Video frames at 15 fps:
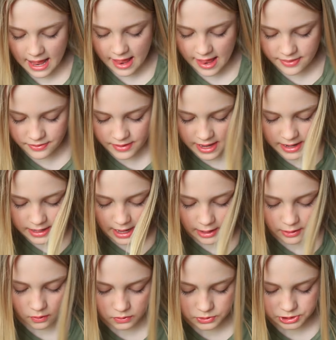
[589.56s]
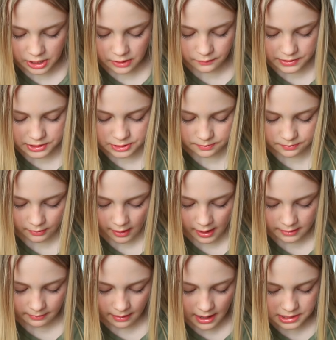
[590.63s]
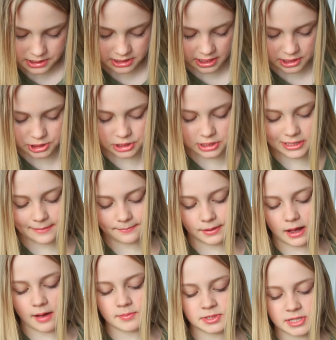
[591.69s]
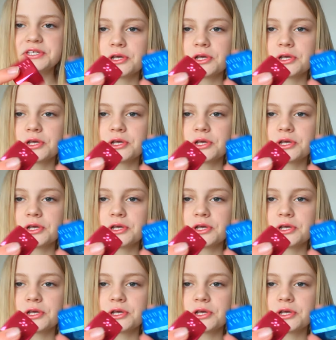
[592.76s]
And then I also went to Primark to get two lip balms.